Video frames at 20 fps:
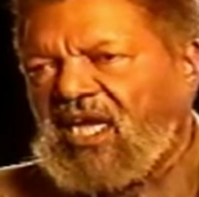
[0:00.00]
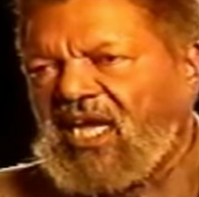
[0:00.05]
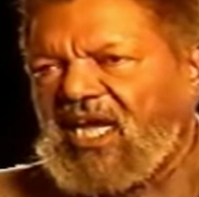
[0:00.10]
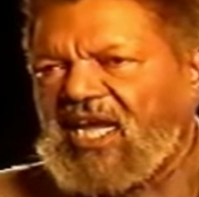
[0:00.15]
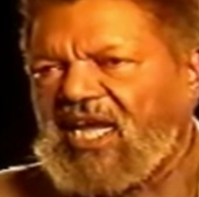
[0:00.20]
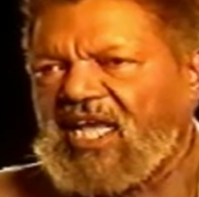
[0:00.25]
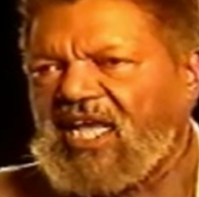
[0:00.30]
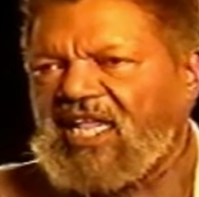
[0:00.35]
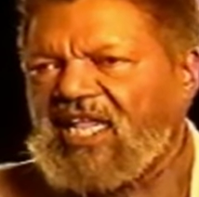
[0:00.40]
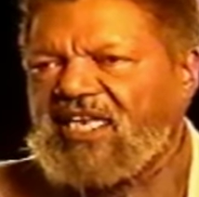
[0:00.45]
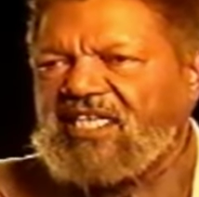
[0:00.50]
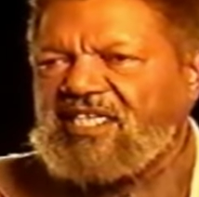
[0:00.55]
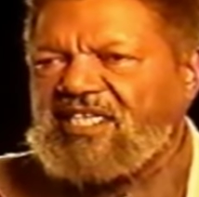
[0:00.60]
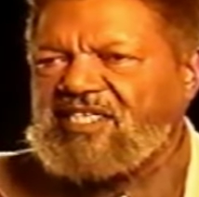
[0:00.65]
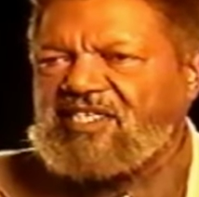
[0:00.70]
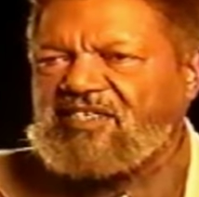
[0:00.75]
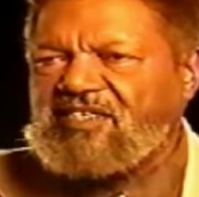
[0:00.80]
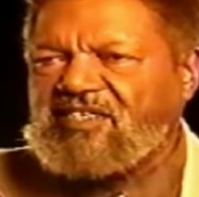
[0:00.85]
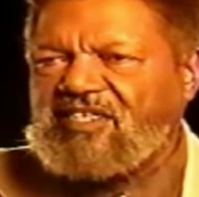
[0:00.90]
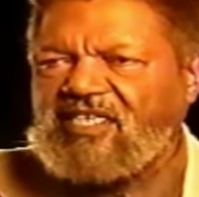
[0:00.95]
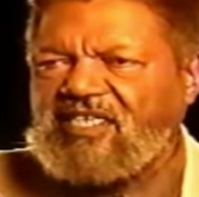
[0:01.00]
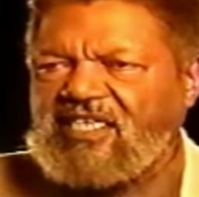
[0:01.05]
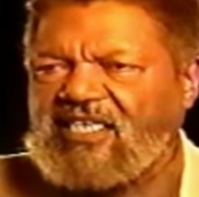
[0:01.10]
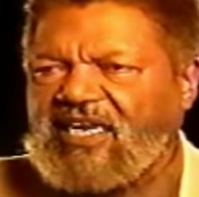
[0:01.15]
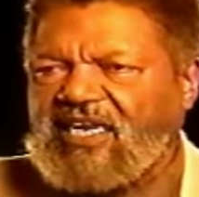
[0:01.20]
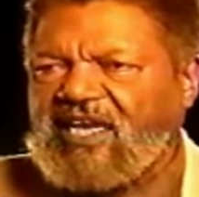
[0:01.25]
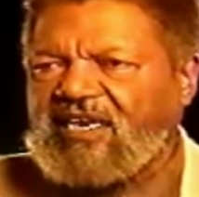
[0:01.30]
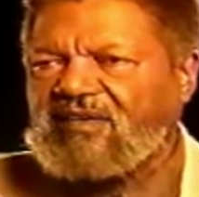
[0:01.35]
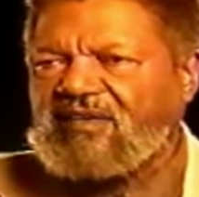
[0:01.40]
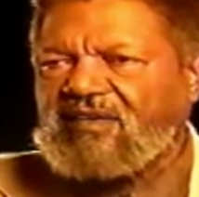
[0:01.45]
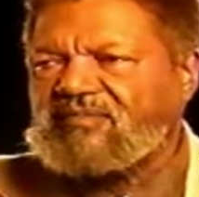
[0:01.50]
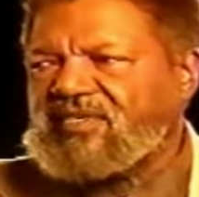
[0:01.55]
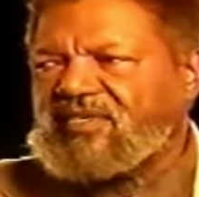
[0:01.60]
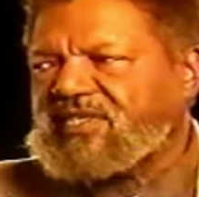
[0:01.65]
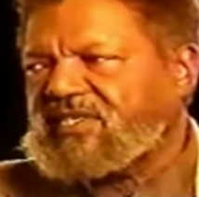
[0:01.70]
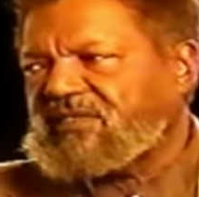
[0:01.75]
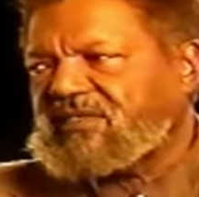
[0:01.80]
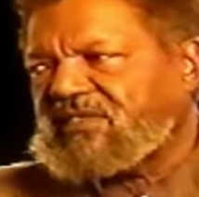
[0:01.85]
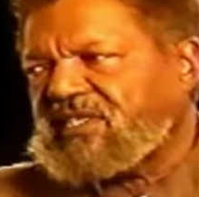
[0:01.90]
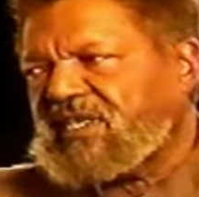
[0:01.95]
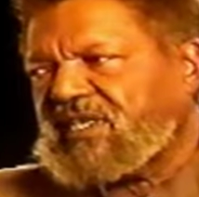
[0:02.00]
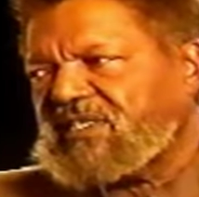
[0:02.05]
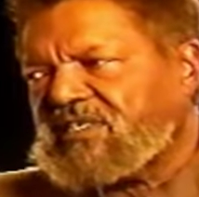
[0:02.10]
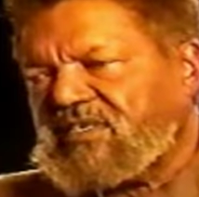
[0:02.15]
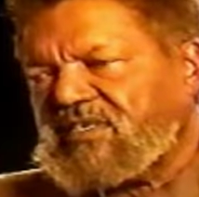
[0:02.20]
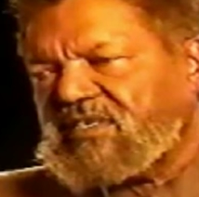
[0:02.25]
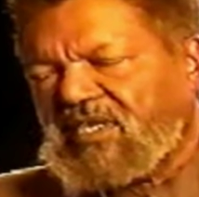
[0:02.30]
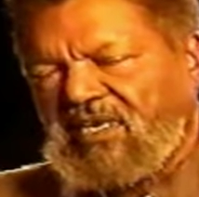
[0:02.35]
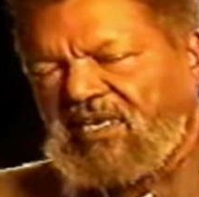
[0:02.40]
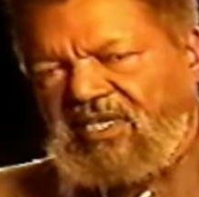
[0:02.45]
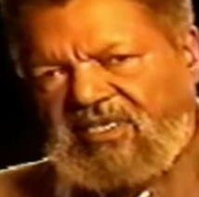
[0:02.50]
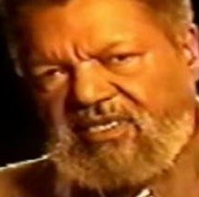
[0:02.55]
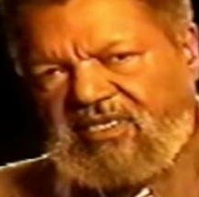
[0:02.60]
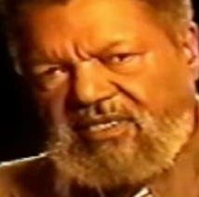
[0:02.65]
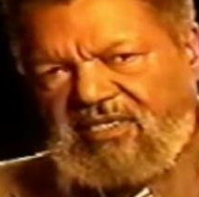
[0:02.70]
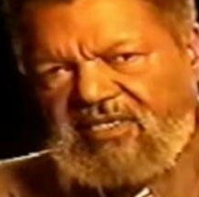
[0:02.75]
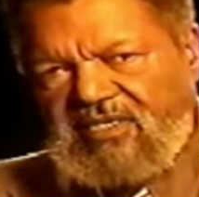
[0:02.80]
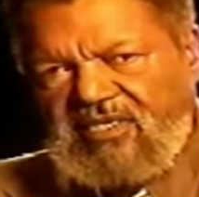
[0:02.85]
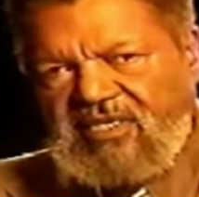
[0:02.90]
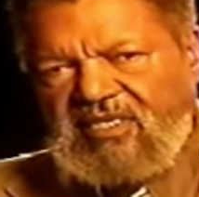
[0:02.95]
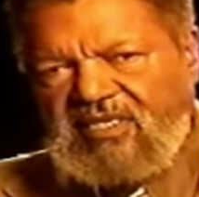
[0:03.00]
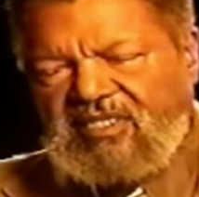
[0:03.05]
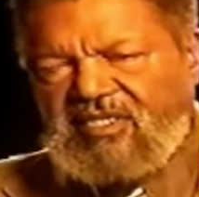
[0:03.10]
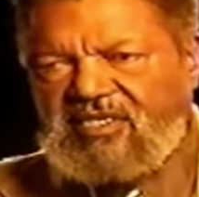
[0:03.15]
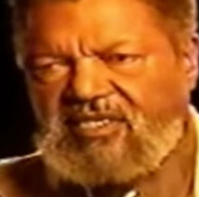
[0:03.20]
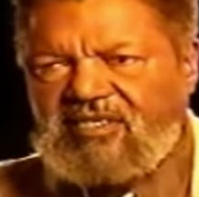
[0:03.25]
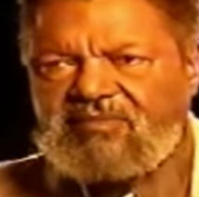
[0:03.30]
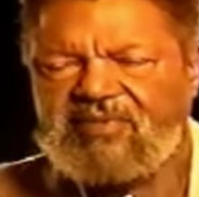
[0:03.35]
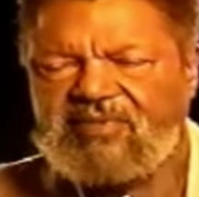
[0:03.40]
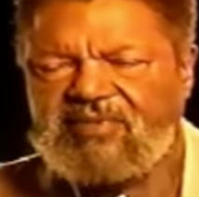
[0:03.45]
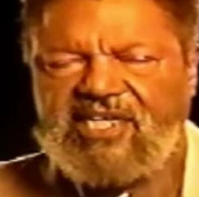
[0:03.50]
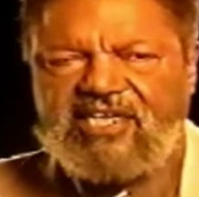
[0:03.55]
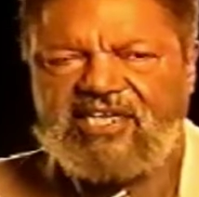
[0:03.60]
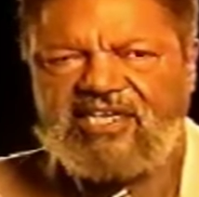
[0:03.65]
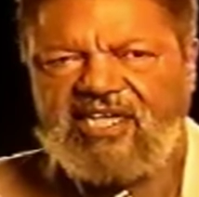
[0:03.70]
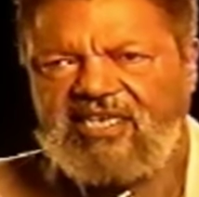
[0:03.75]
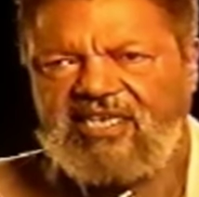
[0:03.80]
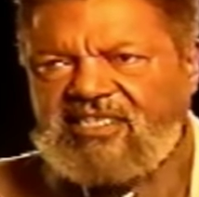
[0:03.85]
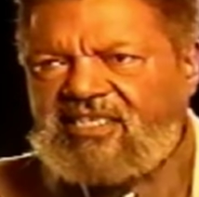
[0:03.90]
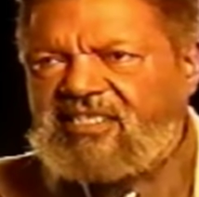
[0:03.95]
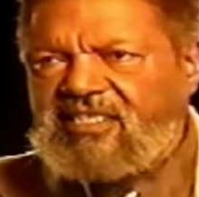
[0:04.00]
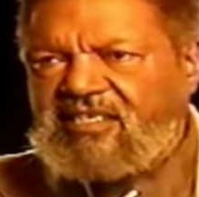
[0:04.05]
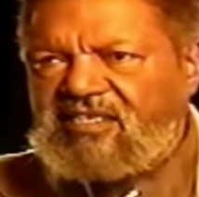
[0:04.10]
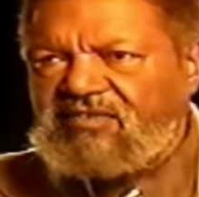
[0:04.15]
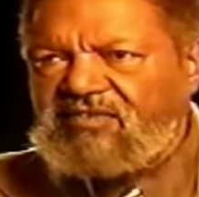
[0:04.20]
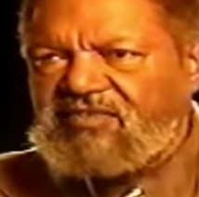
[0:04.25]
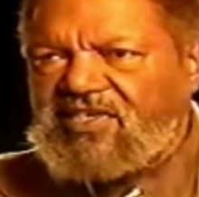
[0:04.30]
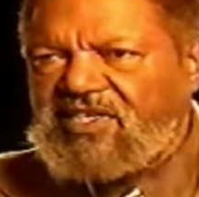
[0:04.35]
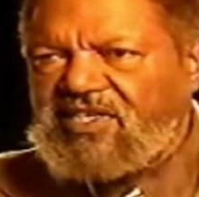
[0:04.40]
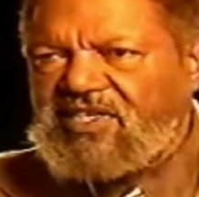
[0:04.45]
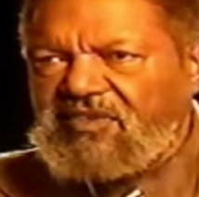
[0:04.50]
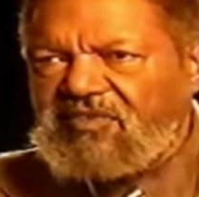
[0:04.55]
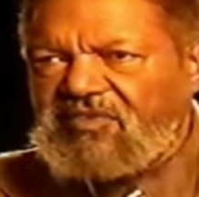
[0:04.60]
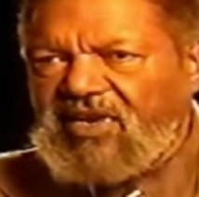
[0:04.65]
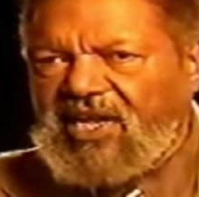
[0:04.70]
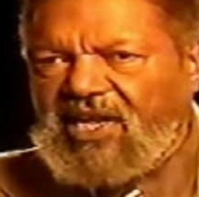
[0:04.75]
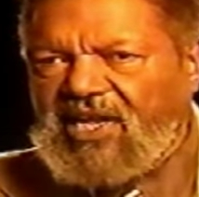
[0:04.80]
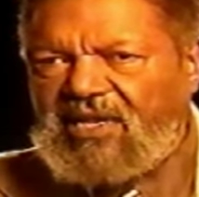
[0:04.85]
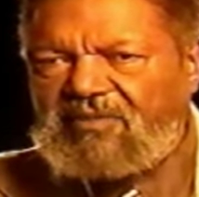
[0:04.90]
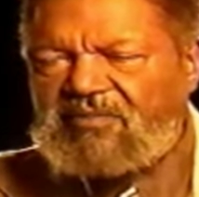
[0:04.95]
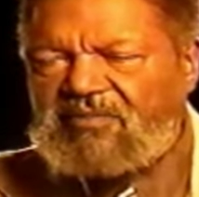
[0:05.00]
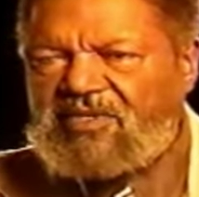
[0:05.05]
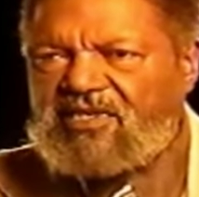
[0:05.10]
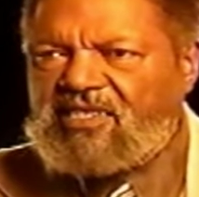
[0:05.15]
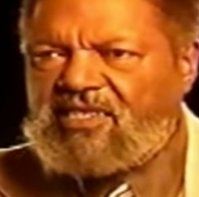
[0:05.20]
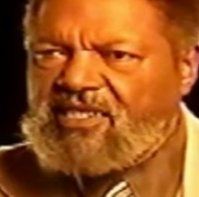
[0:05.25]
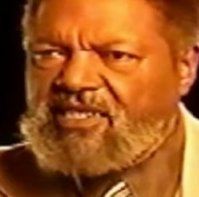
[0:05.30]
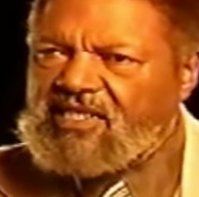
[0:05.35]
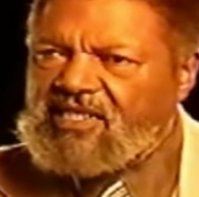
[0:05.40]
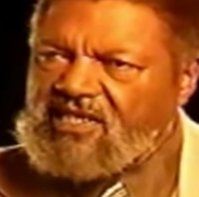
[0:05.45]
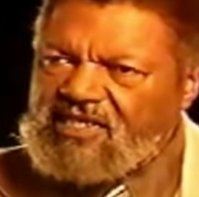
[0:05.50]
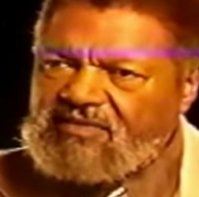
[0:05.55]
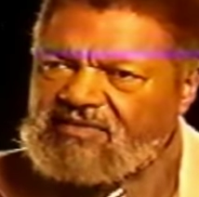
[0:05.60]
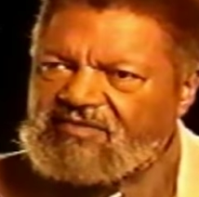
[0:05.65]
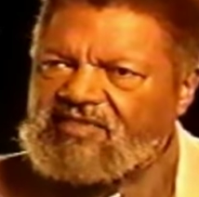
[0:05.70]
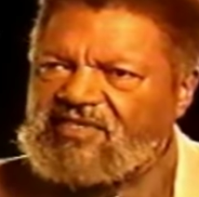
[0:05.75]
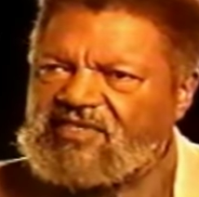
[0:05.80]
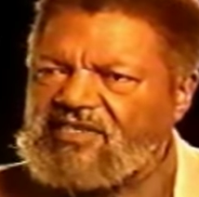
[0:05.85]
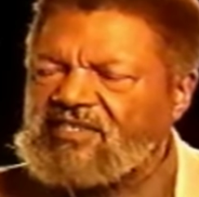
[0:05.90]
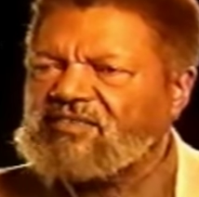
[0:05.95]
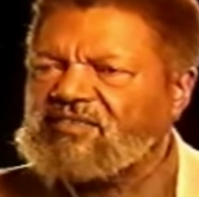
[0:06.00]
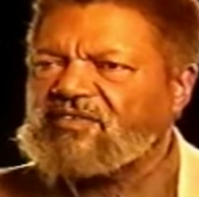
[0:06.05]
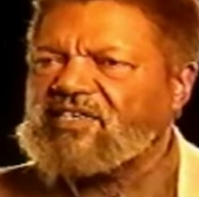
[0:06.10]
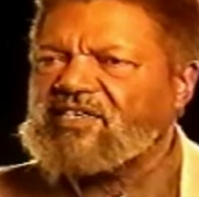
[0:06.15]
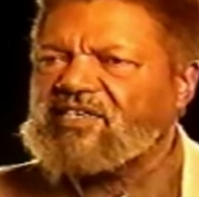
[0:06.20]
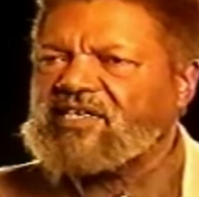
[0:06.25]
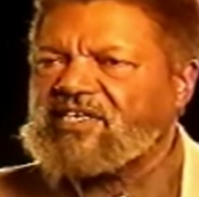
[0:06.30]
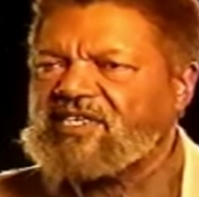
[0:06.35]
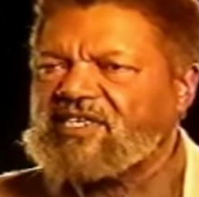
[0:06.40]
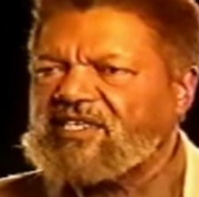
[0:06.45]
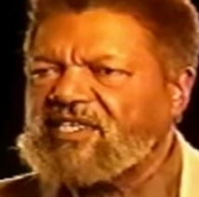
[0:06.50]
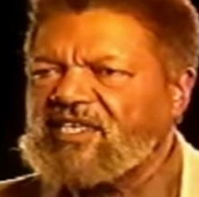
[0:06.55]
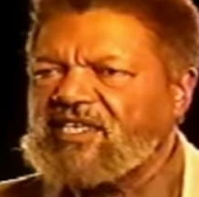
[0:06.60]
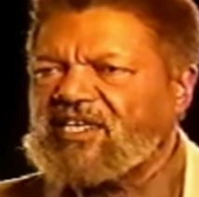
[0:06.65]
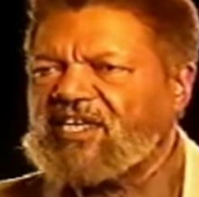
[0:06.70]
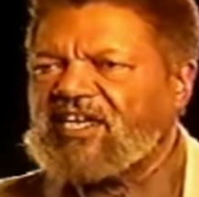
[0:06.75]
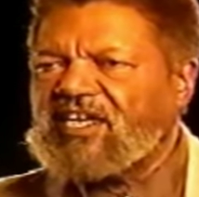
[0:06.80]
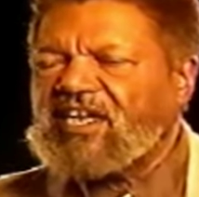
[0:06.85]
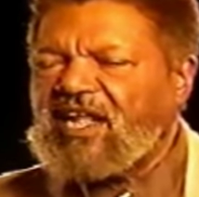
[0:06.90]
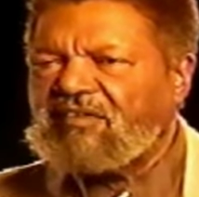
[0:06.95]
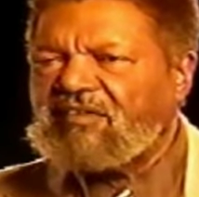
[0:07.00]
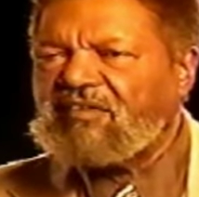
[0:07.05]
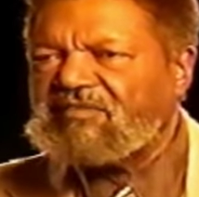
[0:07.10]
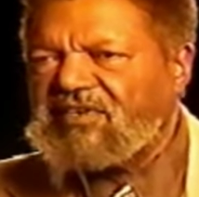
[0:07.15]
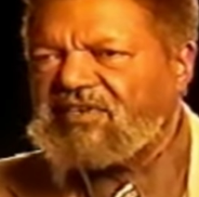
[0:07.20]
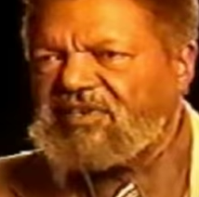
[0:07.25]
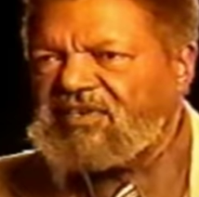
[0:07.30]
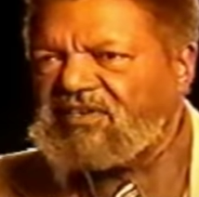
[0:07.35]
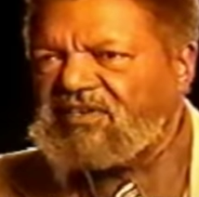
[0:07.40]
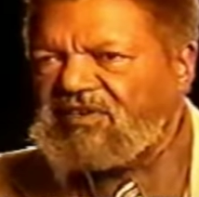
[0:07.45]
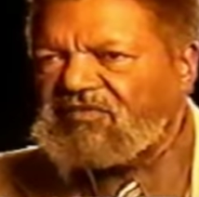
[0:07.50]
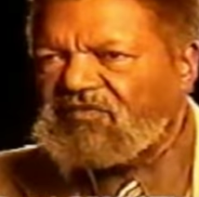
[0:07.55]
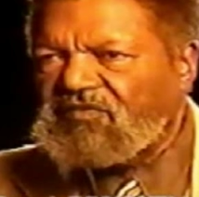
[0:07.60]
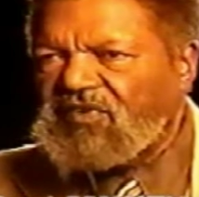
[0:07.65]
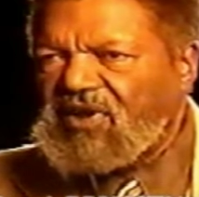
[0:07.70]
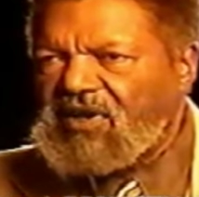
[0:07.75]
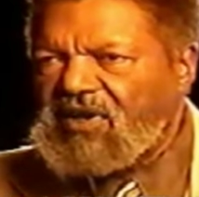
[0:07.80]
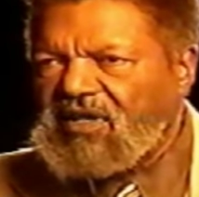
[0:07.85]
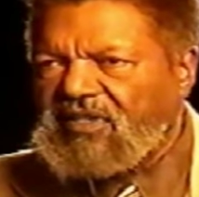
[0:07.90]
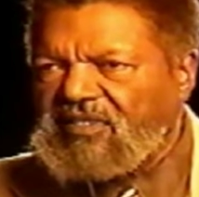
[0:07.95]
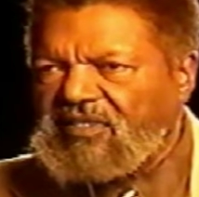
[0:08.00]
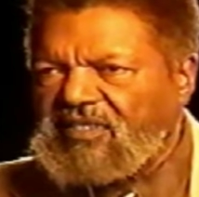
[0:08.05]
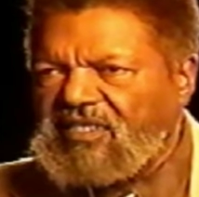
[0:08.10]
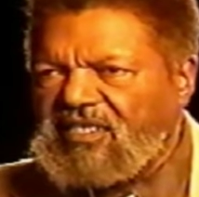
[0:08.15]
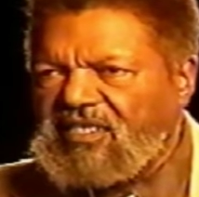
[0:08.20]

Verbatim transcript: And his attorney got up and said, Judge, Your Honor, this man is not guilty of any crime. He was just drinking and having a little fun.